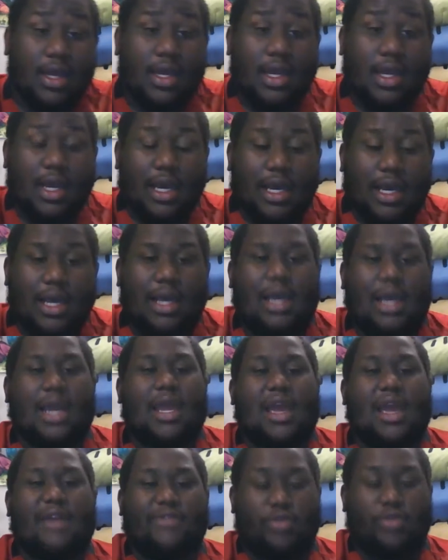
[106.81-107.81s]
I
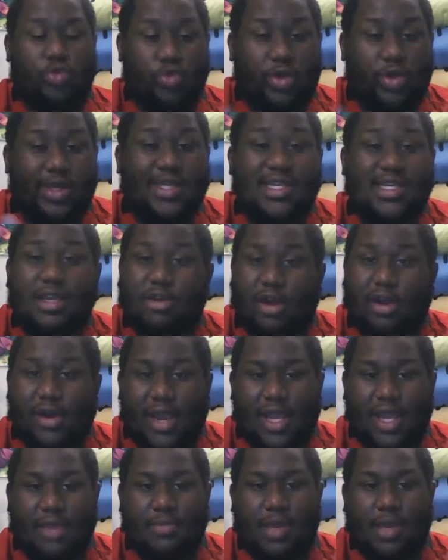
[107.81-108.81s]
have a ReZero
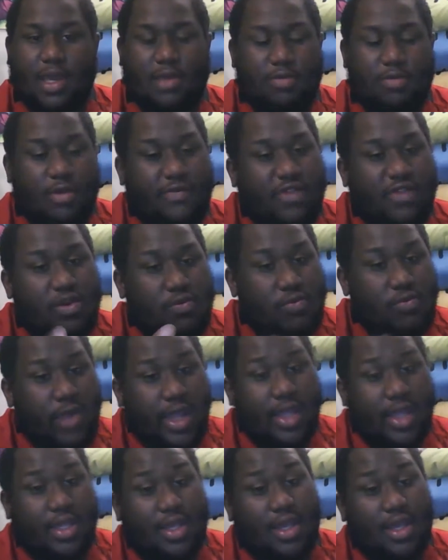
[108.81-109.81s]
anime review
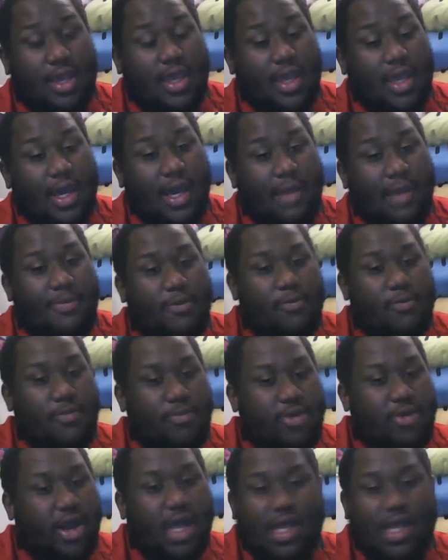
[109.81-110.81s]
ready to get up
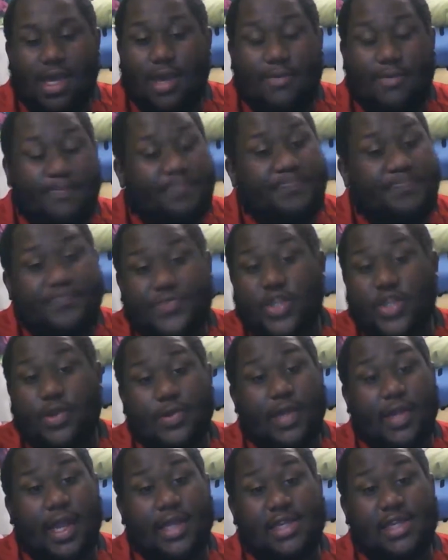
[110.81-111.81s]
probably
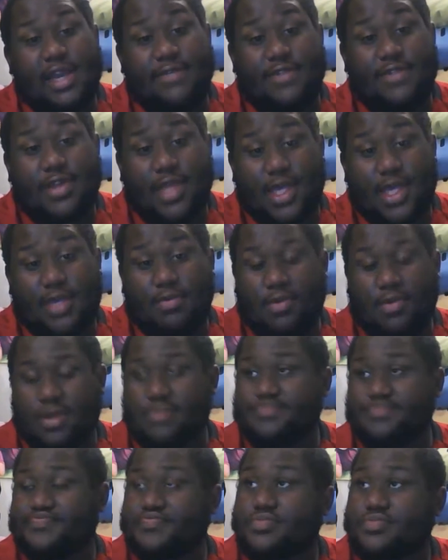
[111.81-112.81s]
2 days after this one.
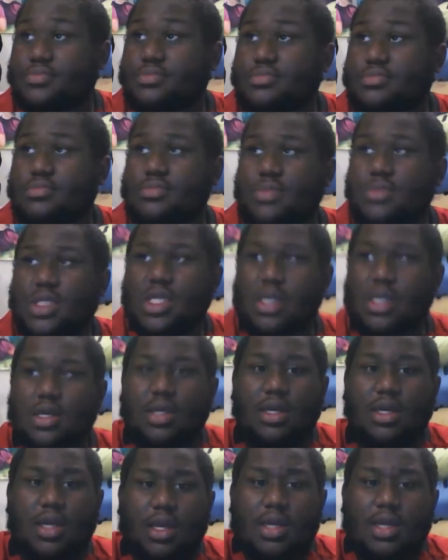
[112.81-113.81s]

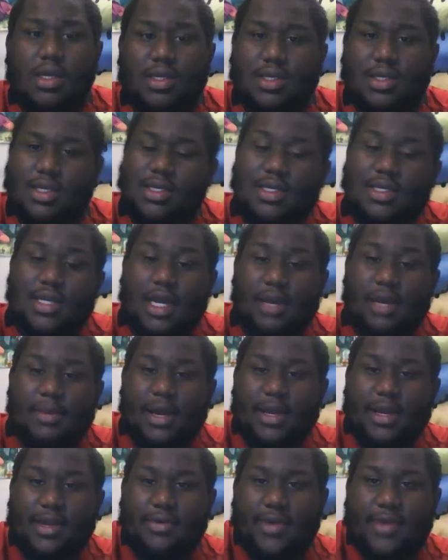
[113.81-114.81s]
So let's talk
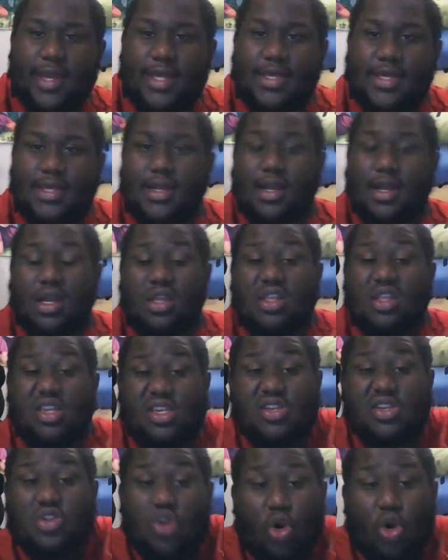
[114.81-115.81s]
about Erased. The
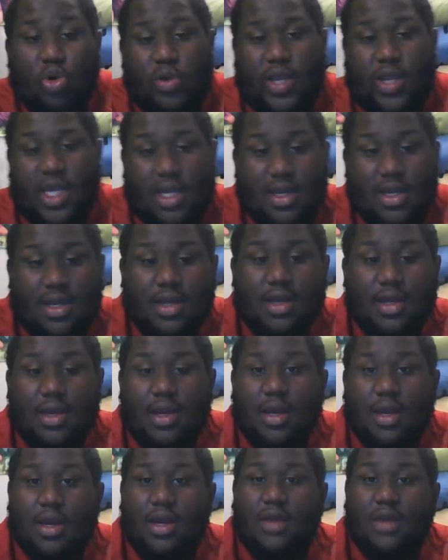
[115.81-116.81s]
story
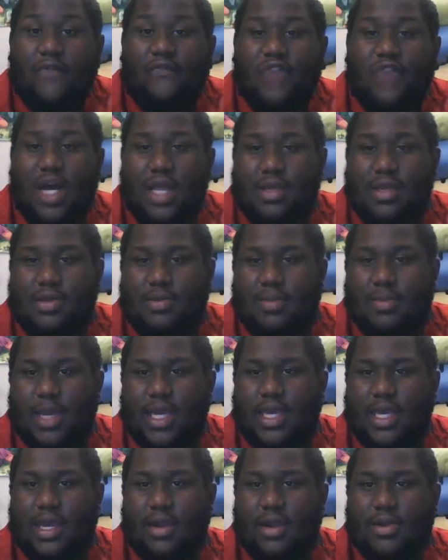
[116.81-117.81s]
follows
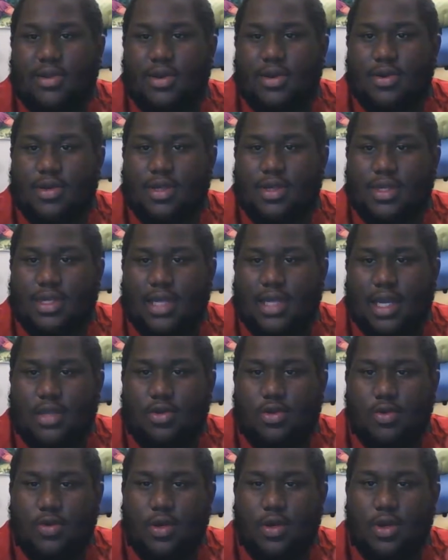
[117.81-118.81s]
main characters
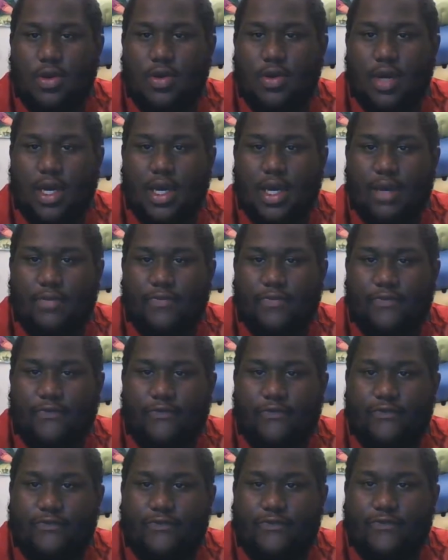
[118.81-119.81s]
Satoru. I'm
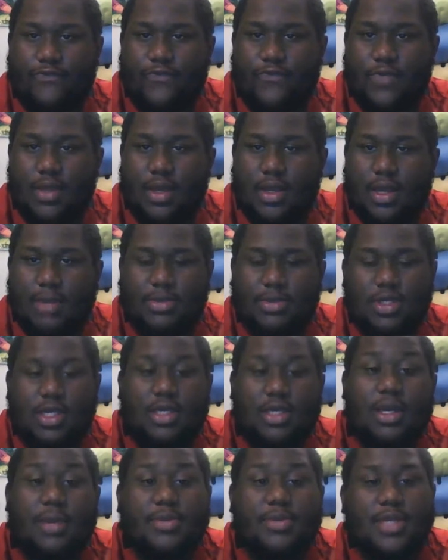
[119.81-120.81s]
going to
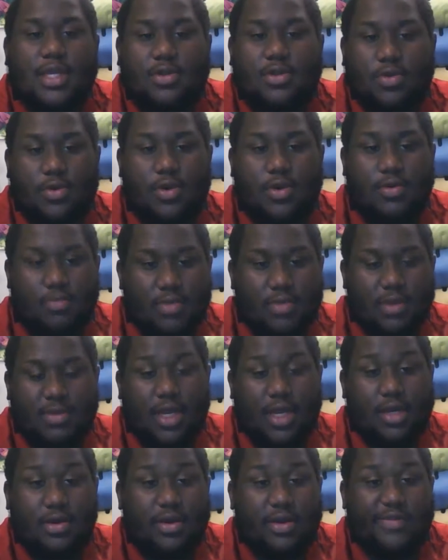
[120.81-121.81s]
just call him Satoru. I'm
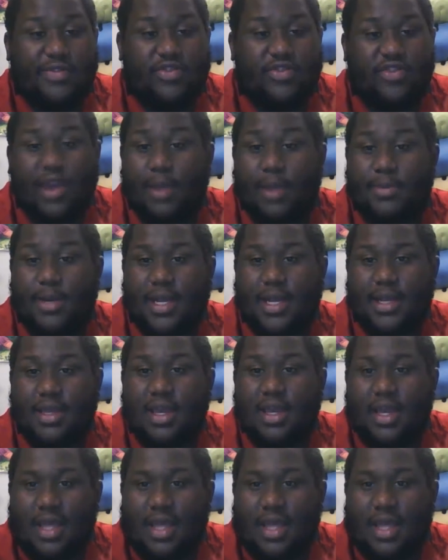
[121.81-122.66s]
not going to even try to pronounce.